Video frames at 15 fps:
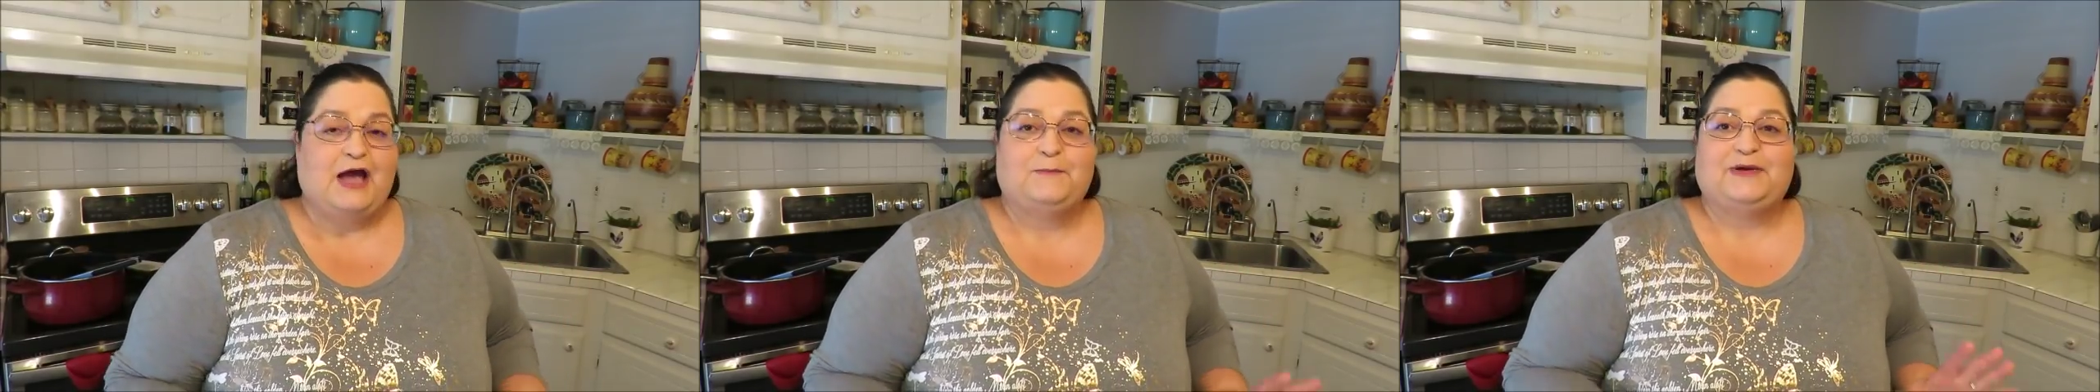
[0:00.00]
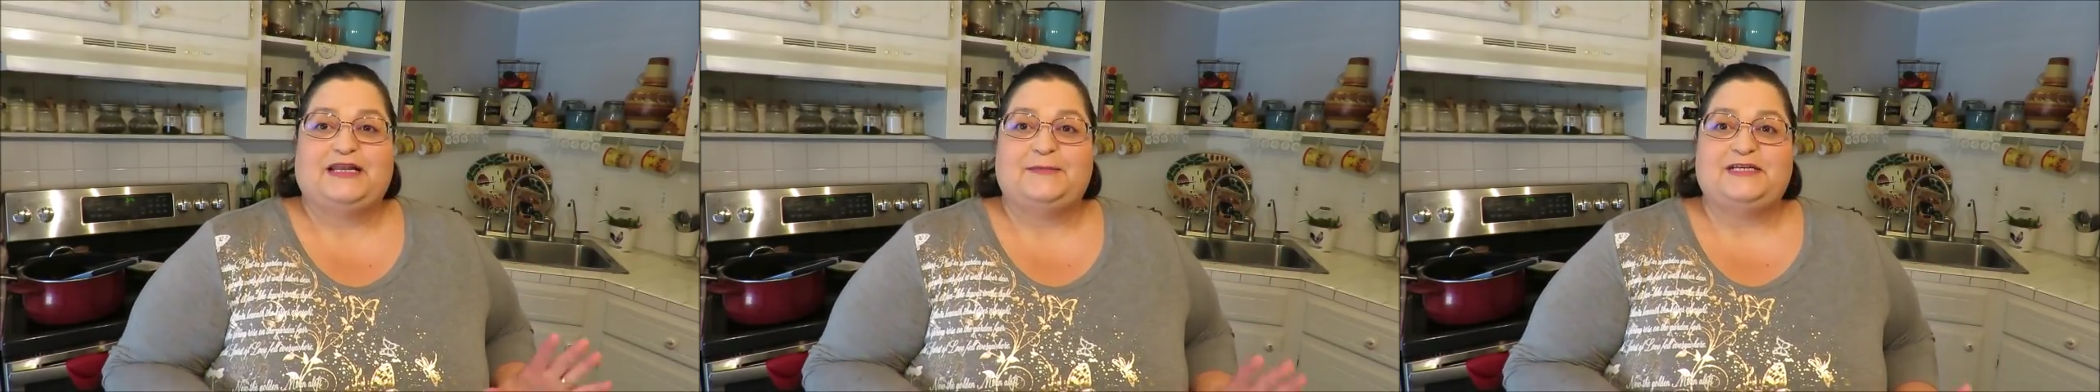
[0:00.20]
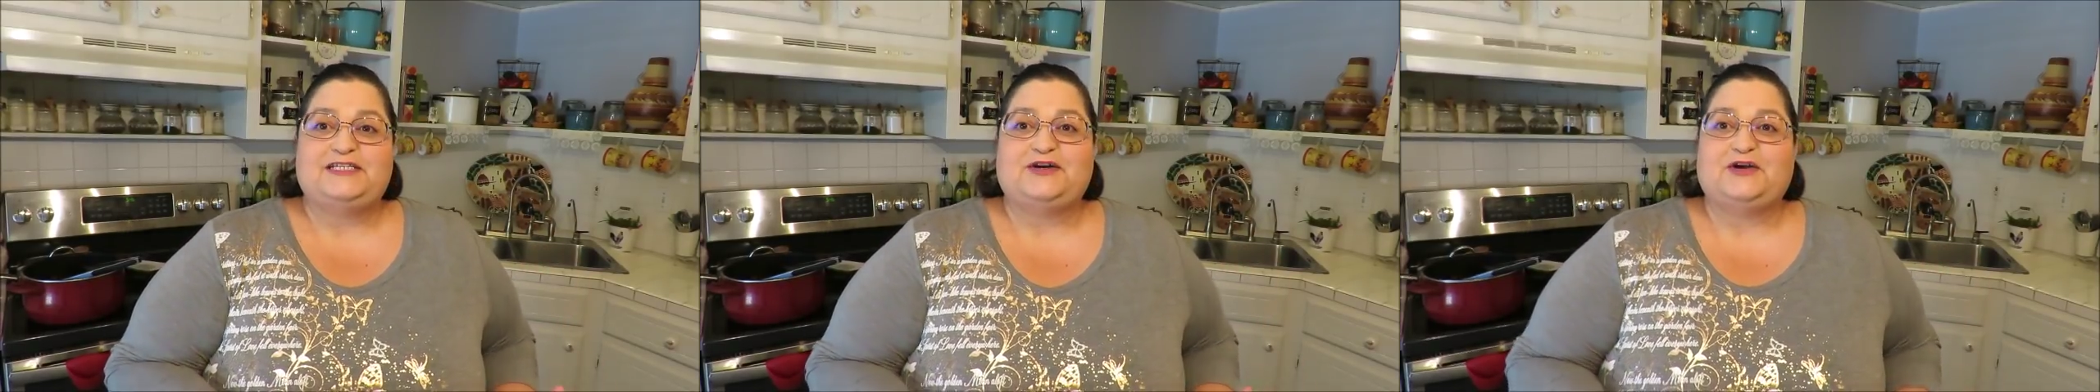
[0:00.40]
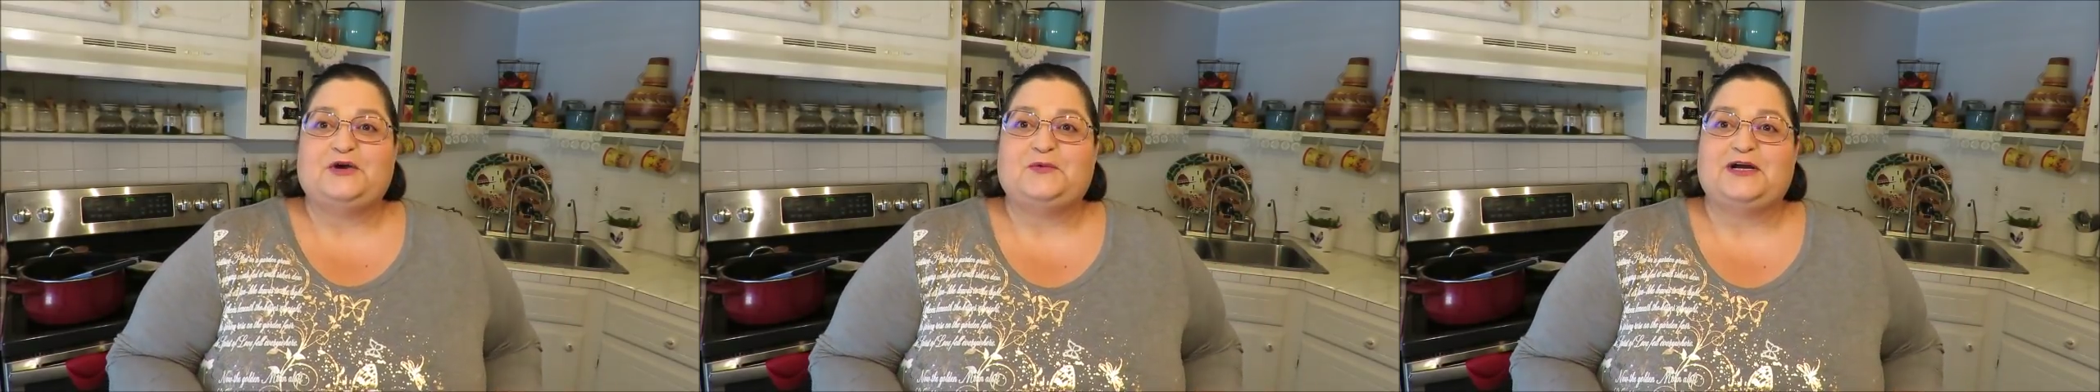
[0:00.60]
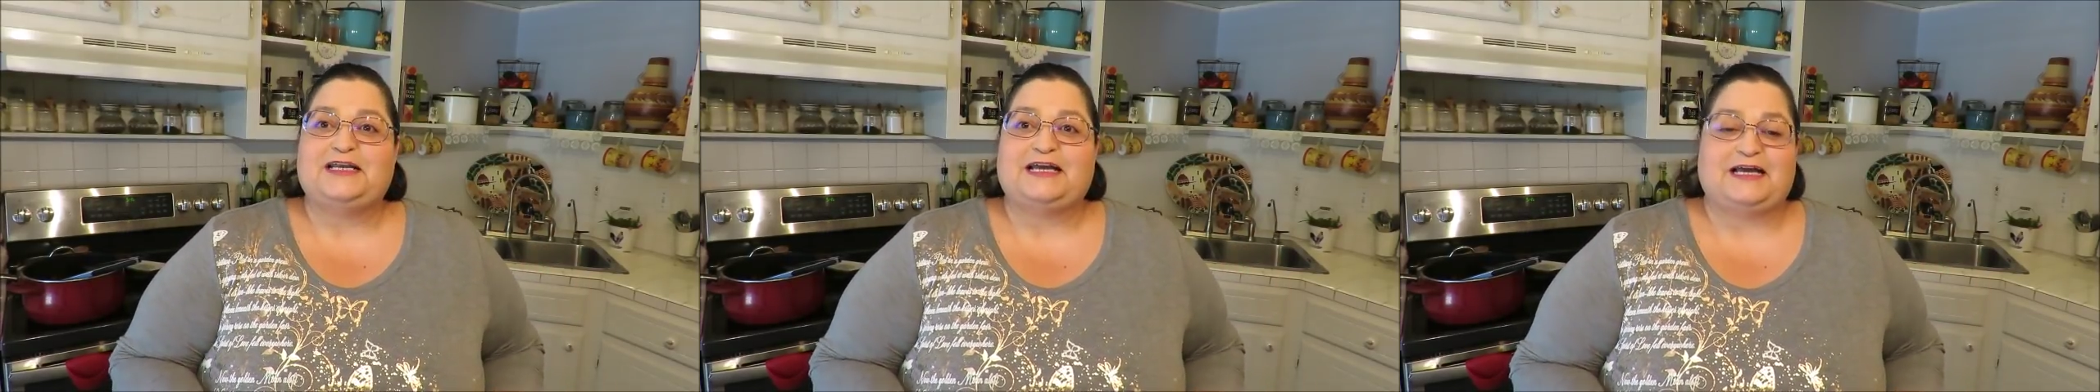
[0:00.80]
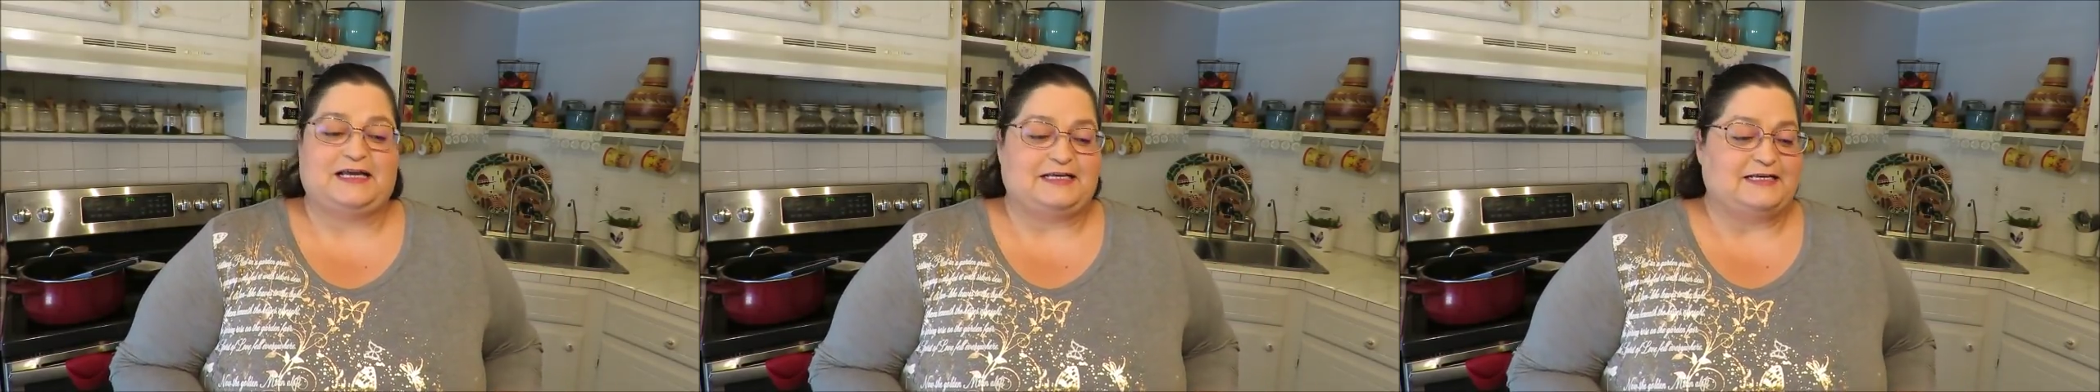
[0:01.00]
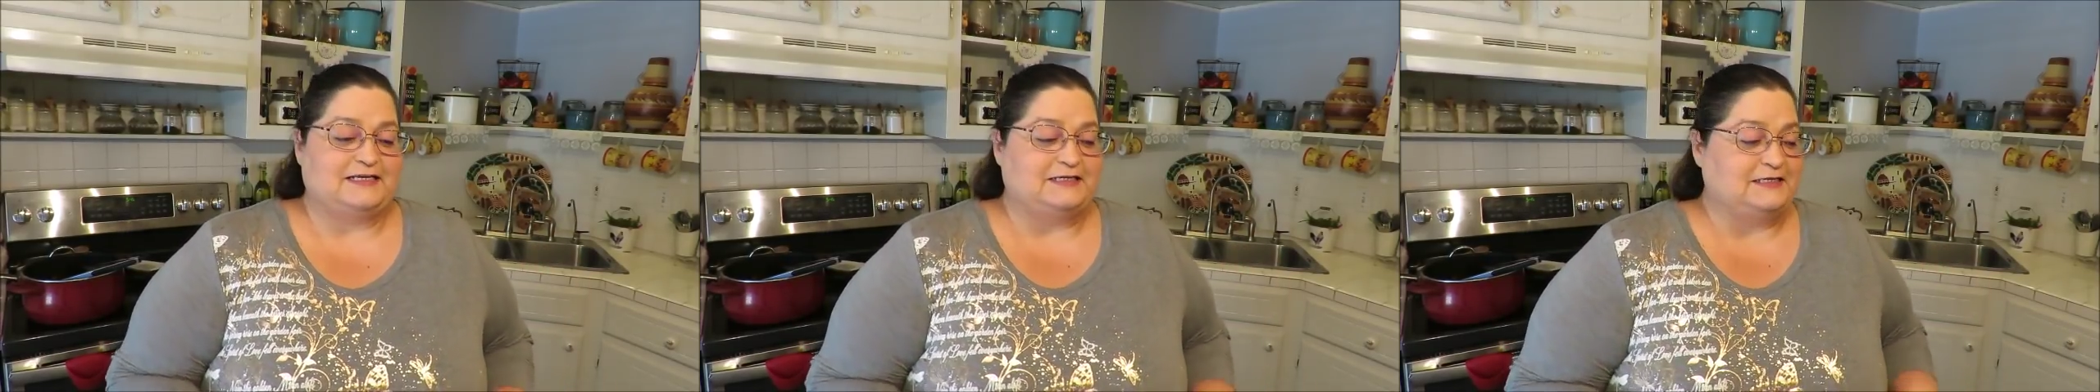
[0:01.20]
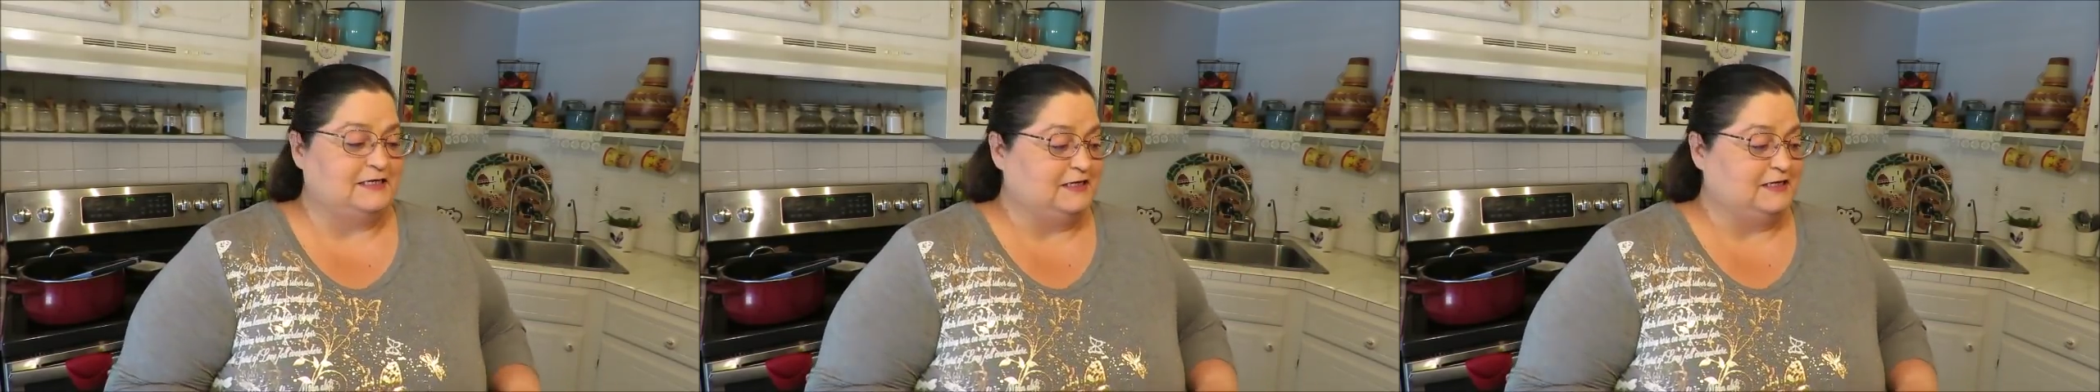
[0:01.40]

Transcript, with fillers: But let me tell you what uh,